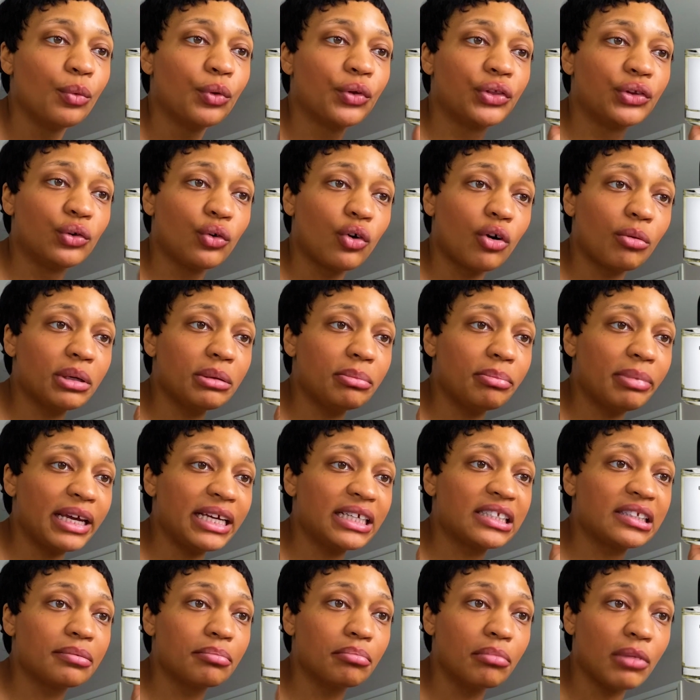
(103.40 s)
with Norman
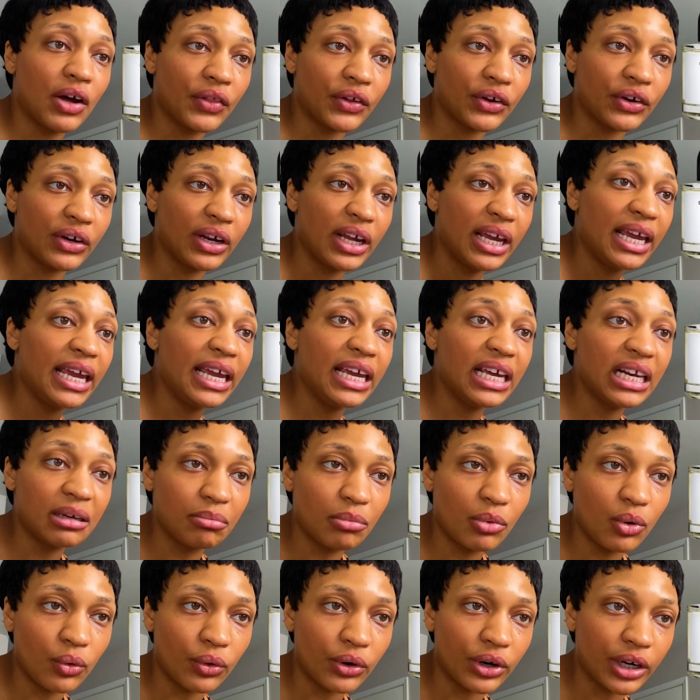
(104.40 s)
Bates' mother in a
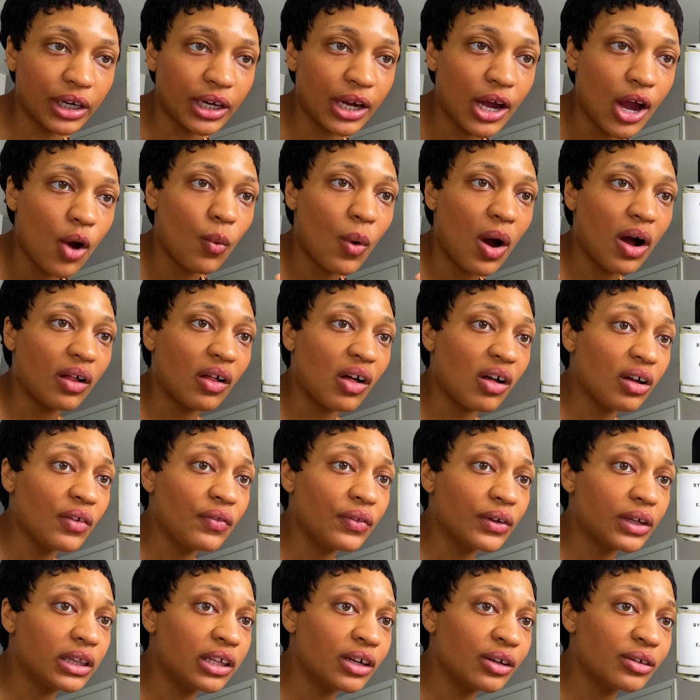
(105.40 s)
morgue. While all
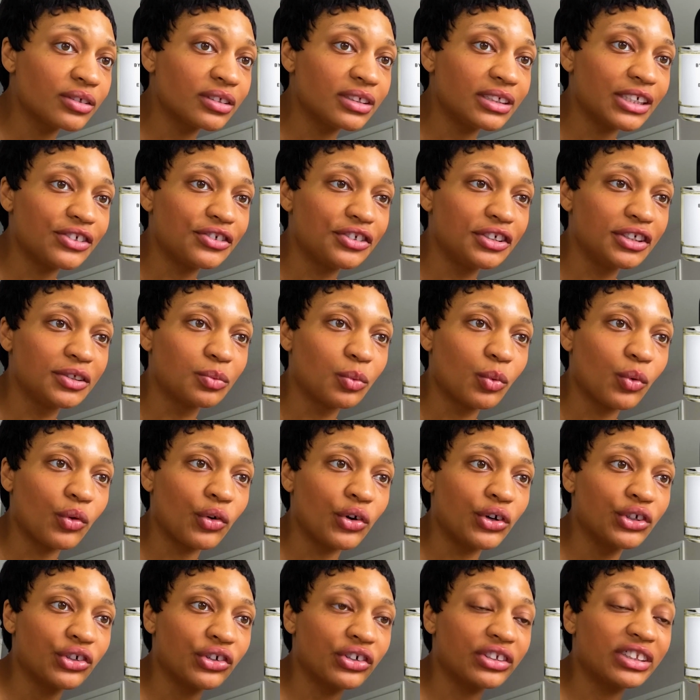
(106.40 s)
the clothes that she's
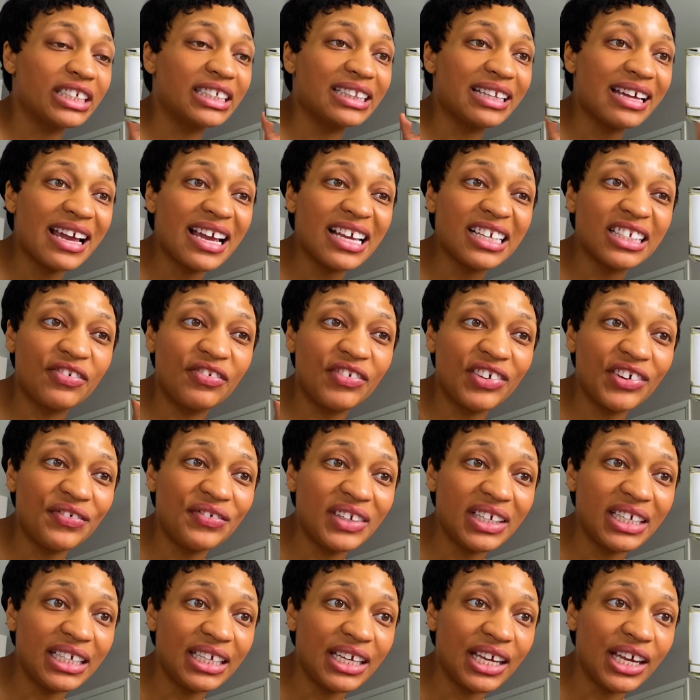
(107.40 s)
worn during the last
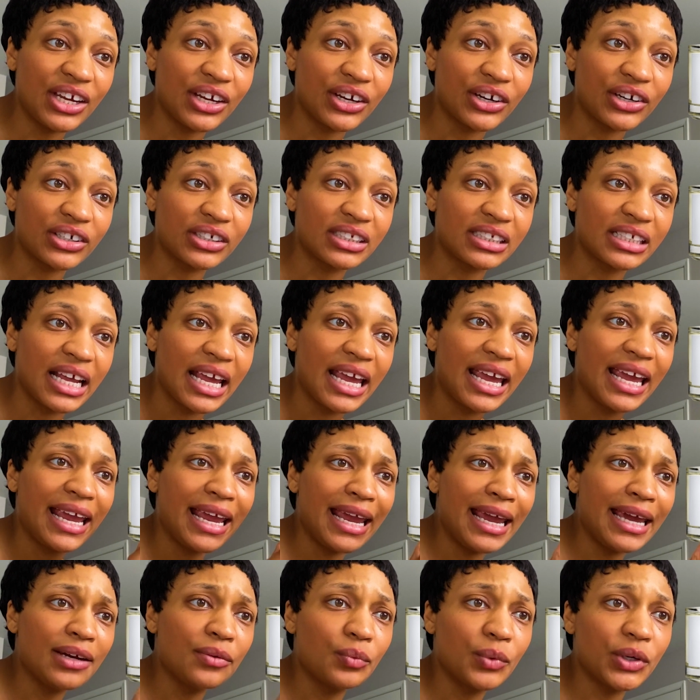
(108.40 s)
50 years
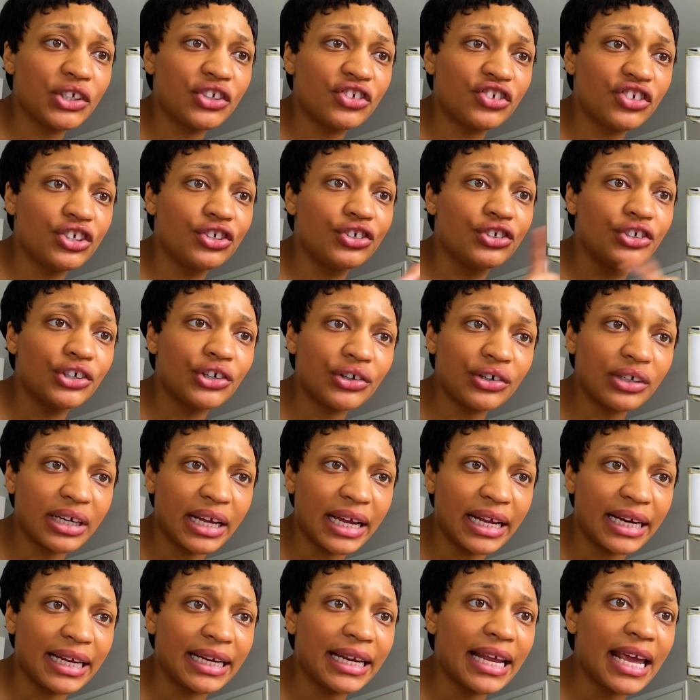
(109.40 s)
and which she's
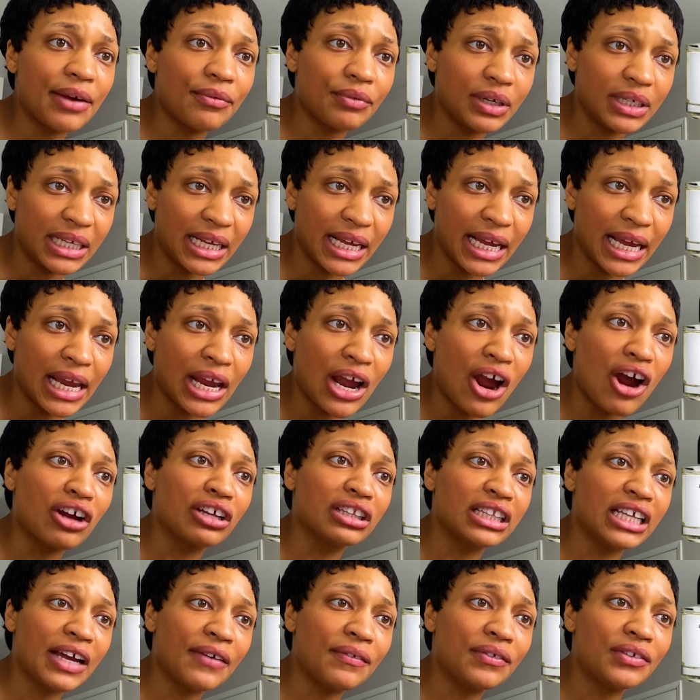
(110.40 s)
urinated every day are
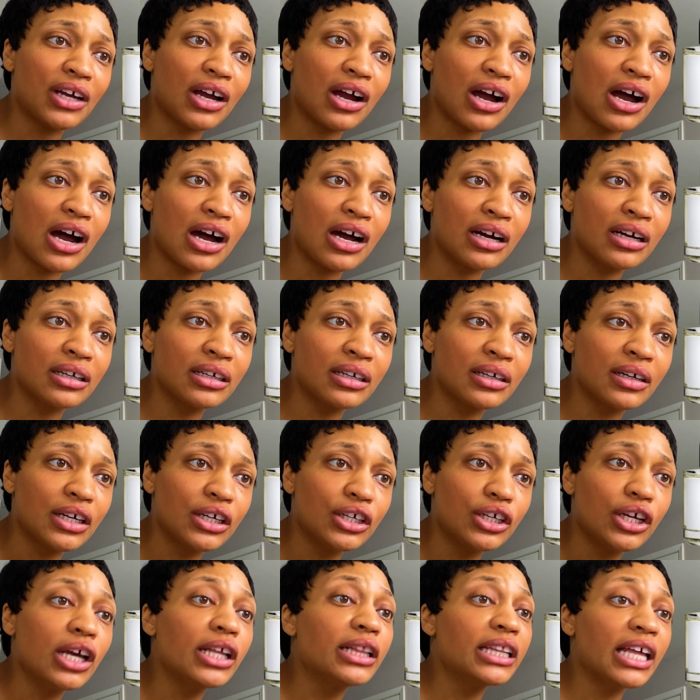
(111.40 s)
left hung
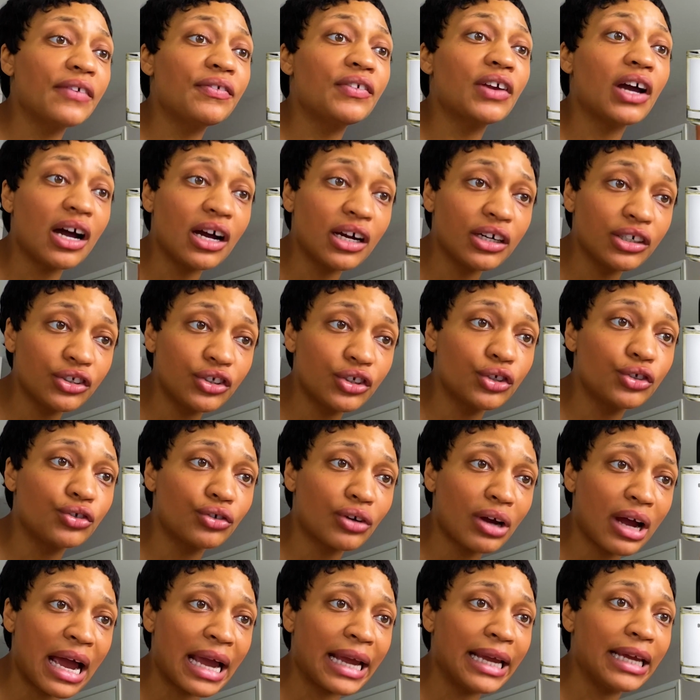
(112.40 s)
to
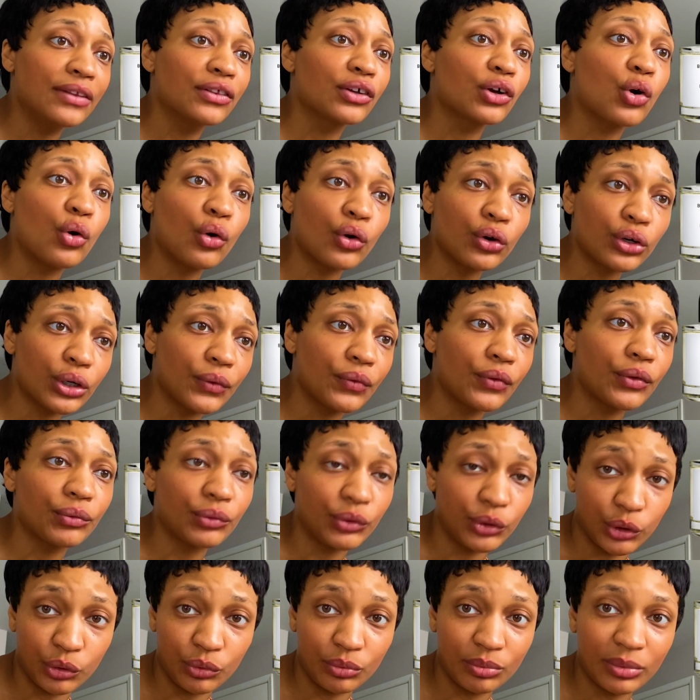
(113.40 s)
dry in the corner of the
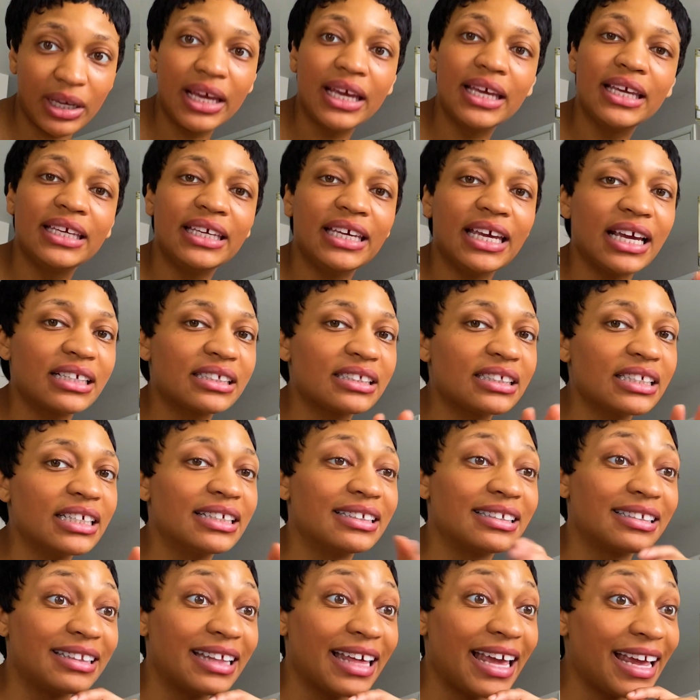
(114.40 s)
room. Yes,
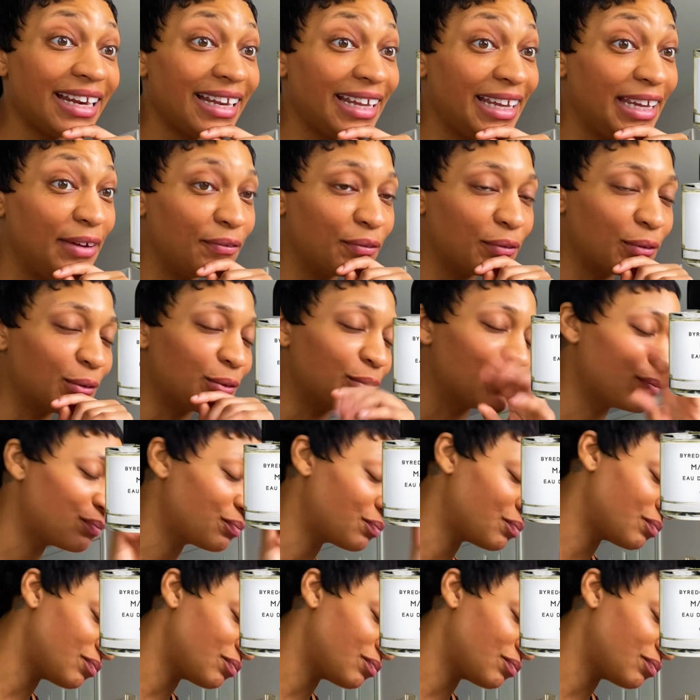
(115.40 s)
it's that evil.